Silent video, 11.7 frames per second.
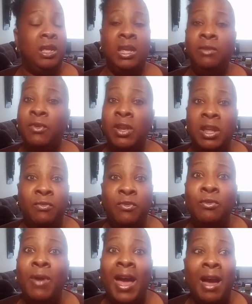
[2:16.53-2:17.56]
Even
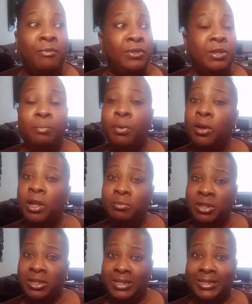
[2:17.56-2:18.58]
if you have to pull
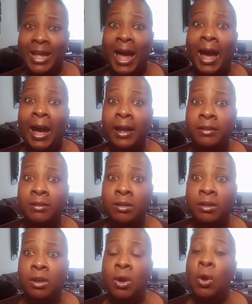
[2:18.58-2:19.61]
them to the side,
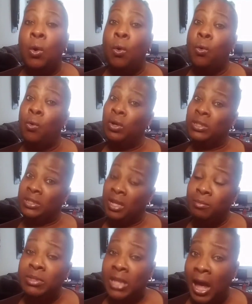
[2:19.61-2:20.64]
or
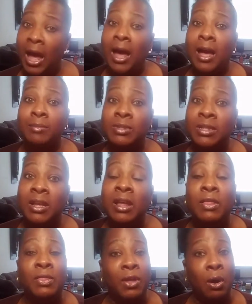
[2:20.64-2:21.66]
sometimes
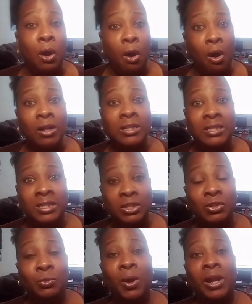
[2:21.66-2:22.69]
there are
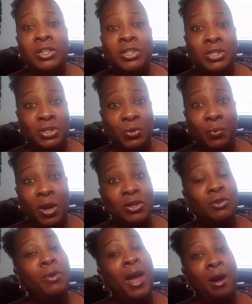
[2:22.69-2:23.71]
situations to where
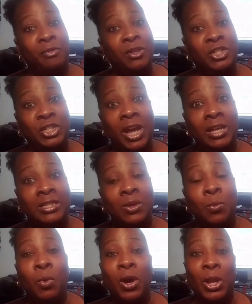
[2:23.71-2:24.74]
you have to check
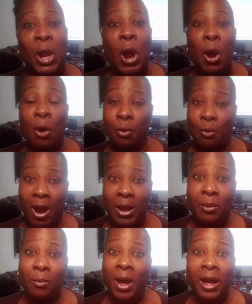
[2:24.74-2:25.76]
someone
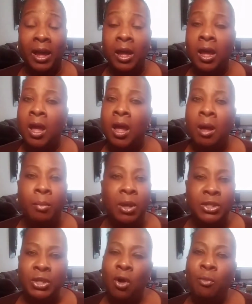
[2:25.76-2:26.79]
right away.
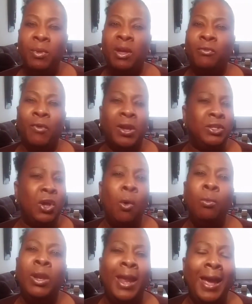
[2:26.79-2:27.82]
But don't be afraid.
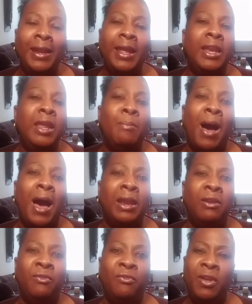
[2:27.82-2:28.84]
Don't let
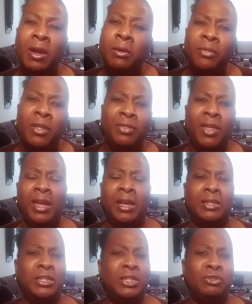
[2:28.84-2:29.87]
anybody feel that they
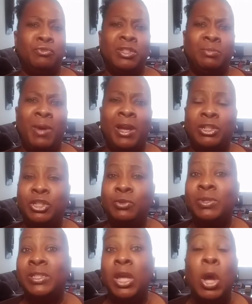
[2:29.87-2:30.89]
can disrespect
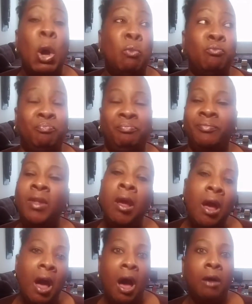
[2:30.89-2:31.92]
you and say, oh,
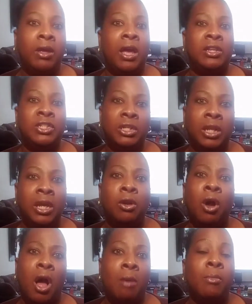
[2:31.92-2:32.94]
I'll catch it
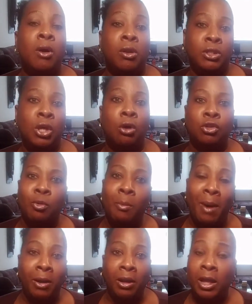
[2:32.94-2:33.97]
later. I'm going to talk to
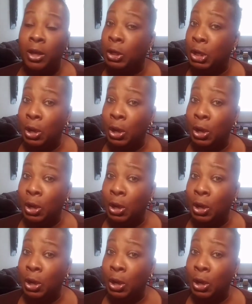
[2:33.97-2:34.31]
them about it later.